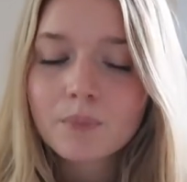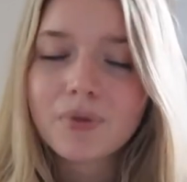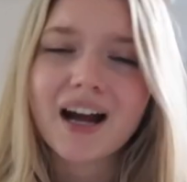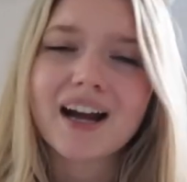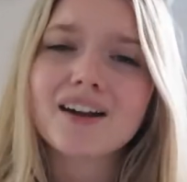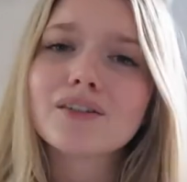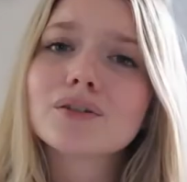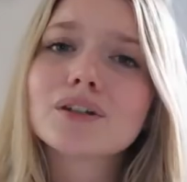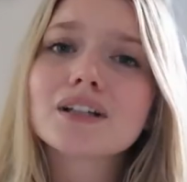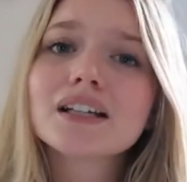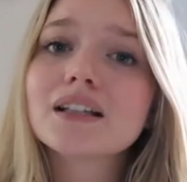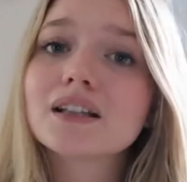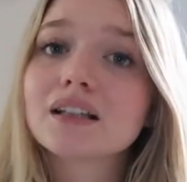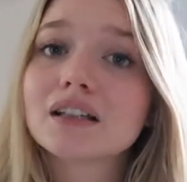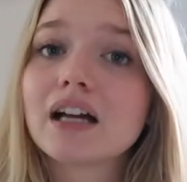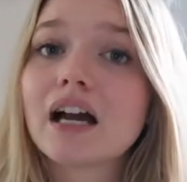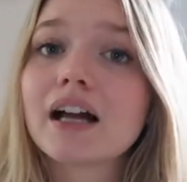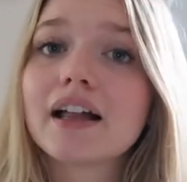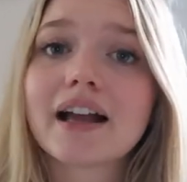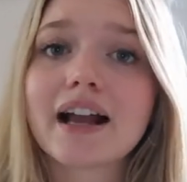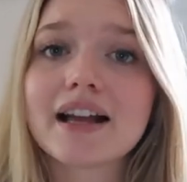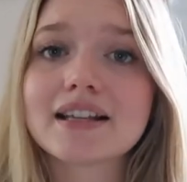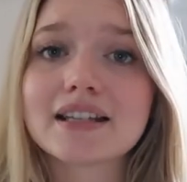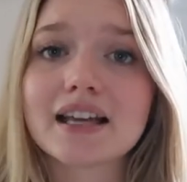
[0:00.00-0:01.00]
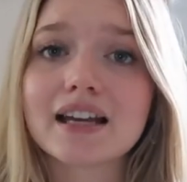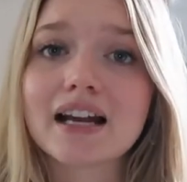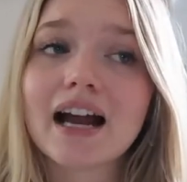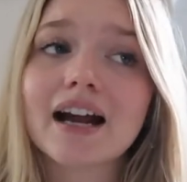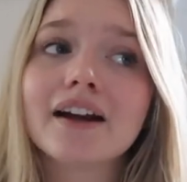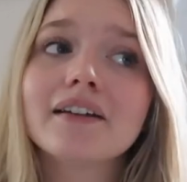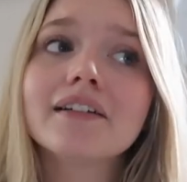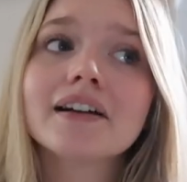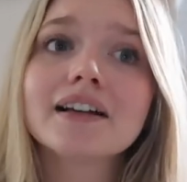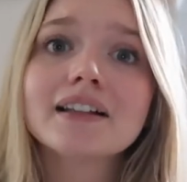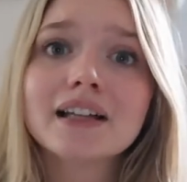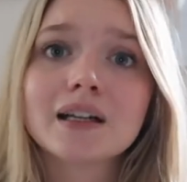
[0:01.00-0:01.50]
But I really, like I said, I
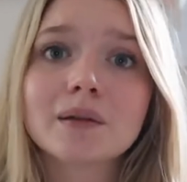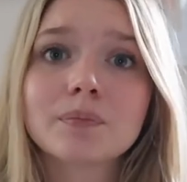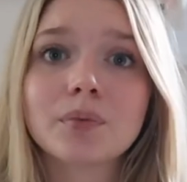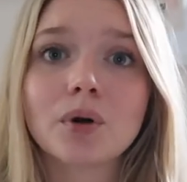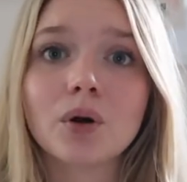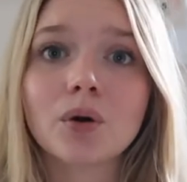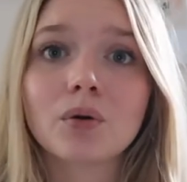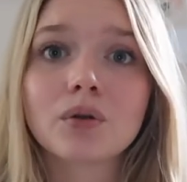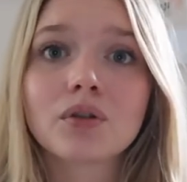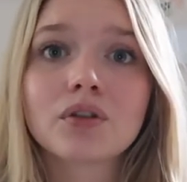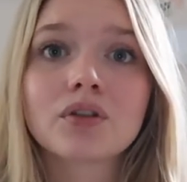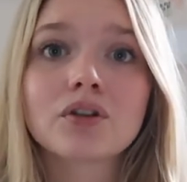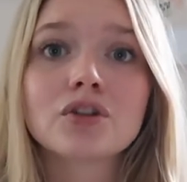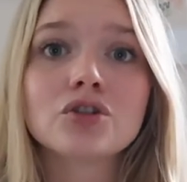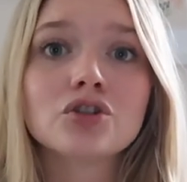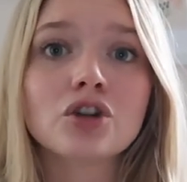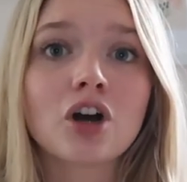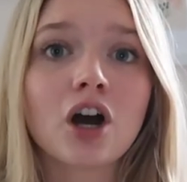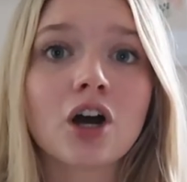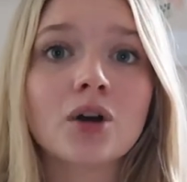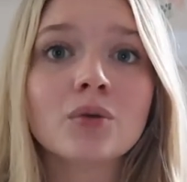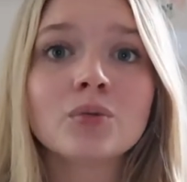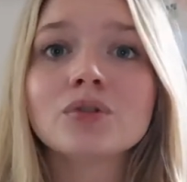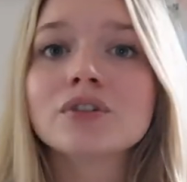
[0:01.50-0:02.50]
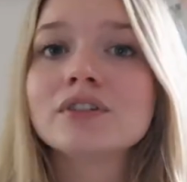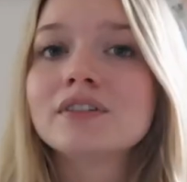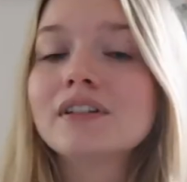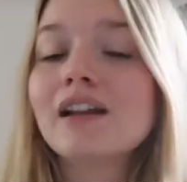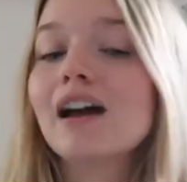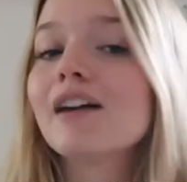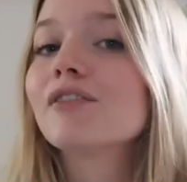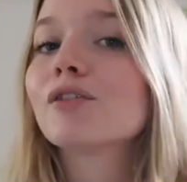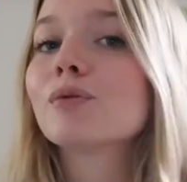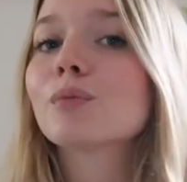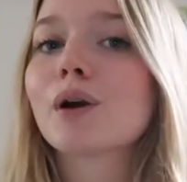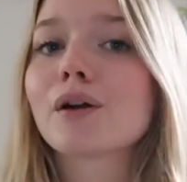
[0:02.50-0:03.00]
really like both. John will
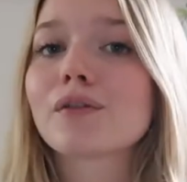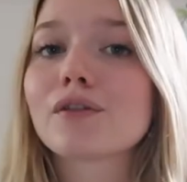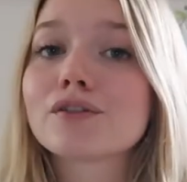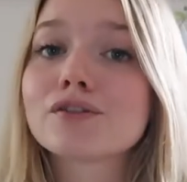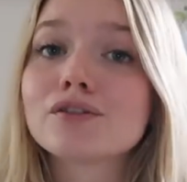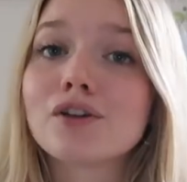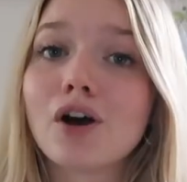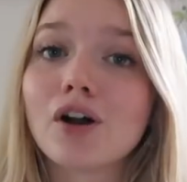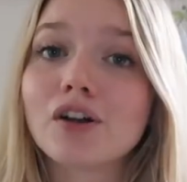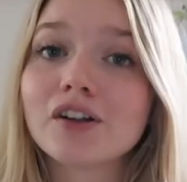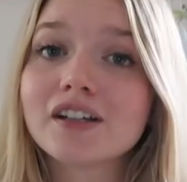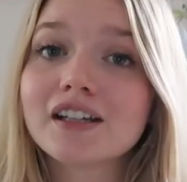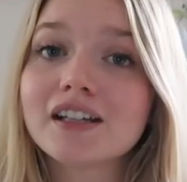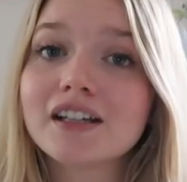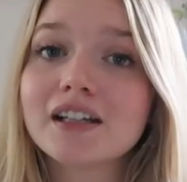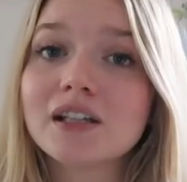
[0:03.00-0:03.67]
never wear the Solly.